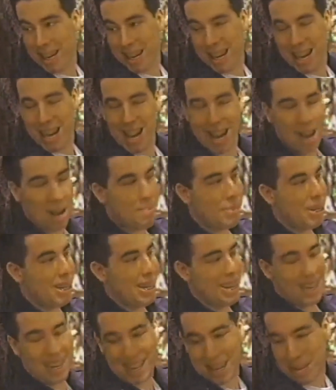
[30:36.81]
I
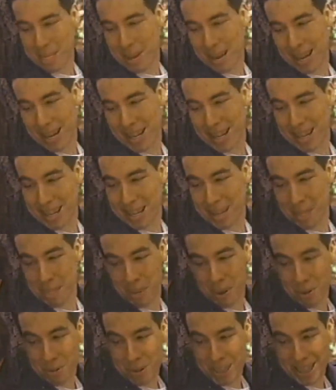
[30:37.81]
mean, come on, this is the
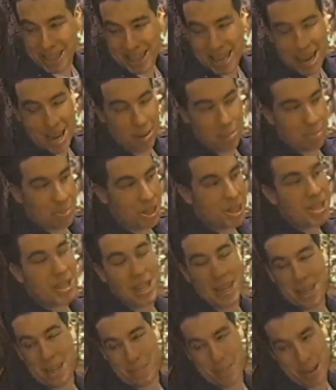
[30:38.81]
perfect setup. Just
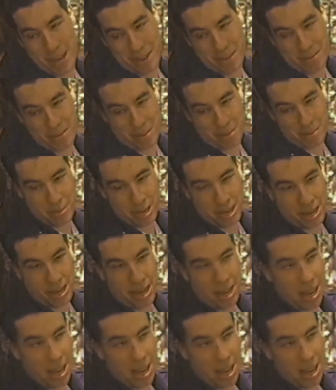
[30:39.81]
think about it for a minute.